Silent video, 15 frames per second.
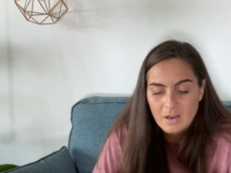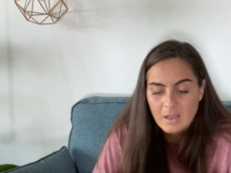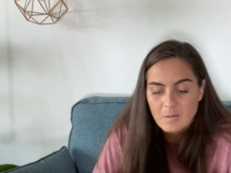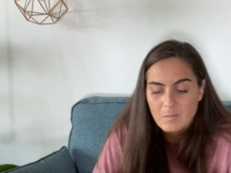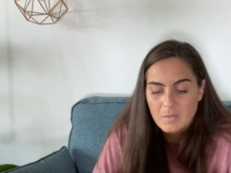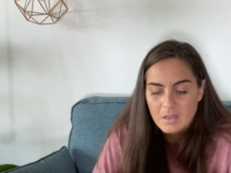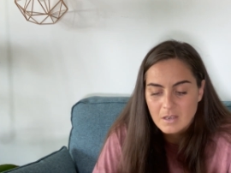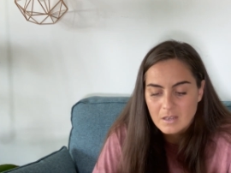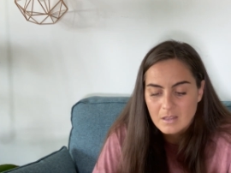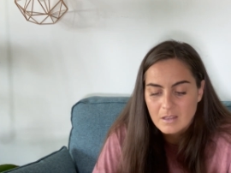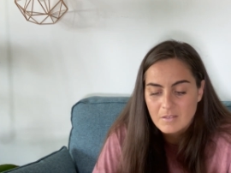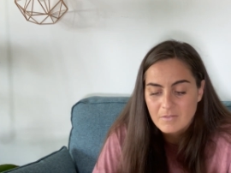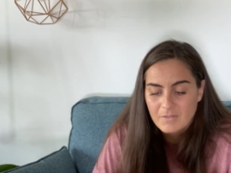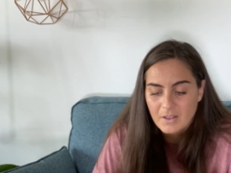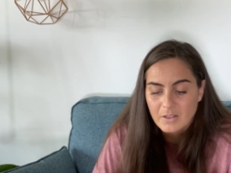I
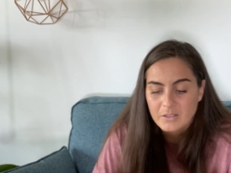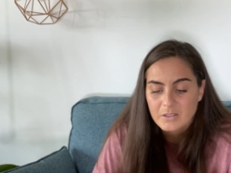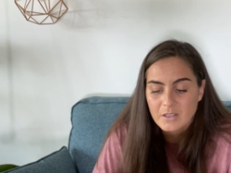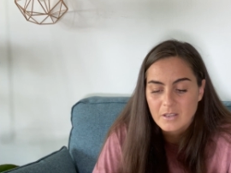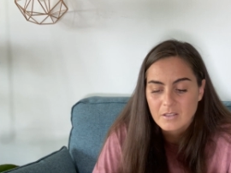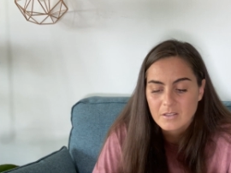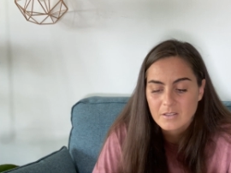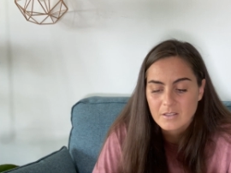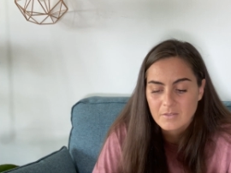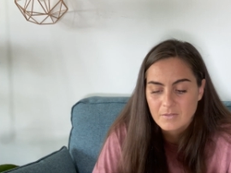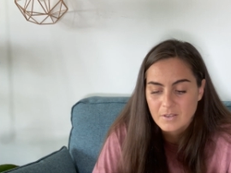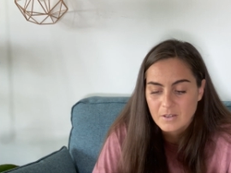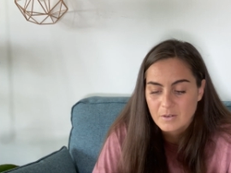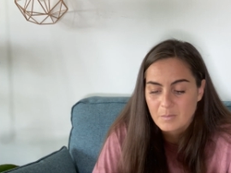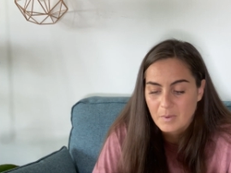immediately felt
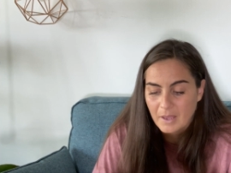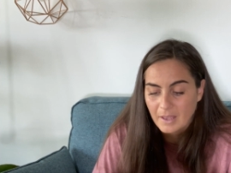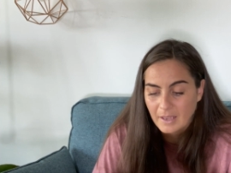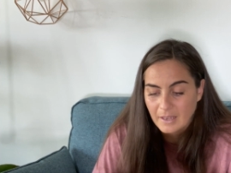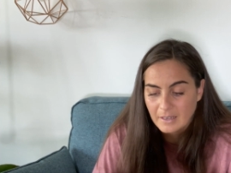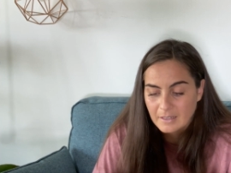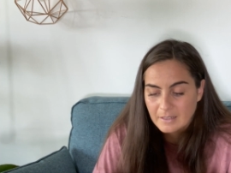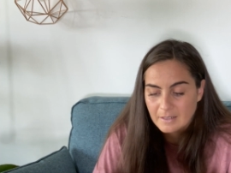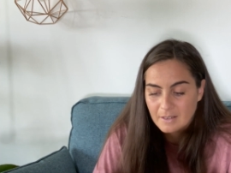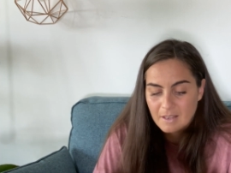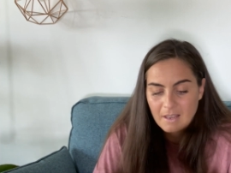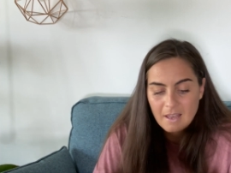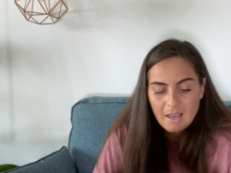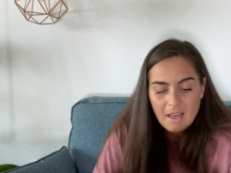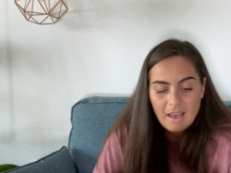severe pain.
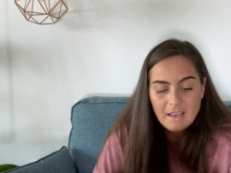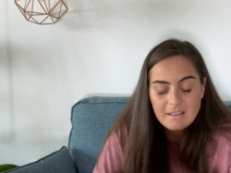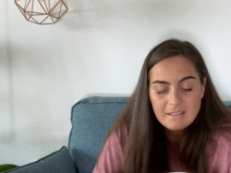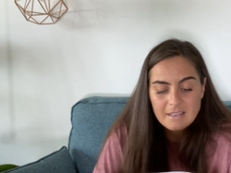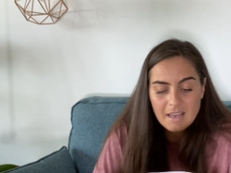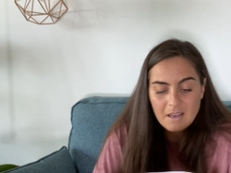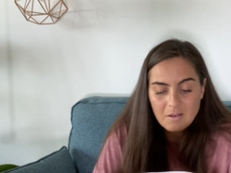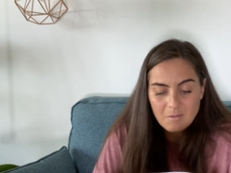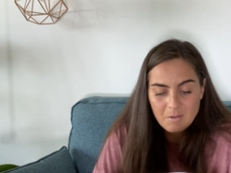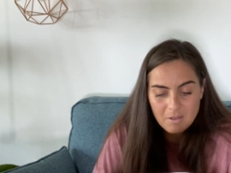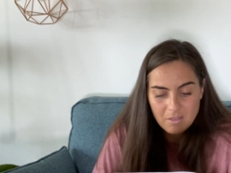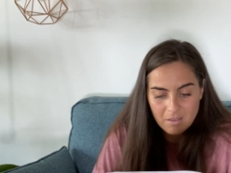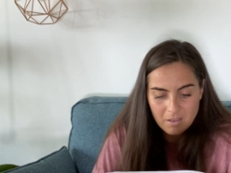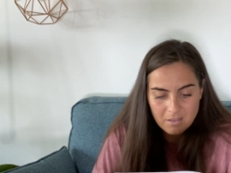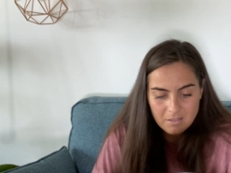I sat
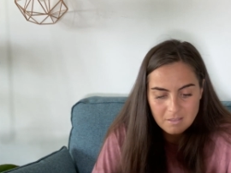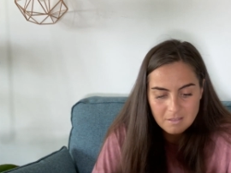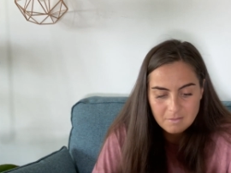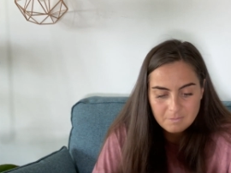with it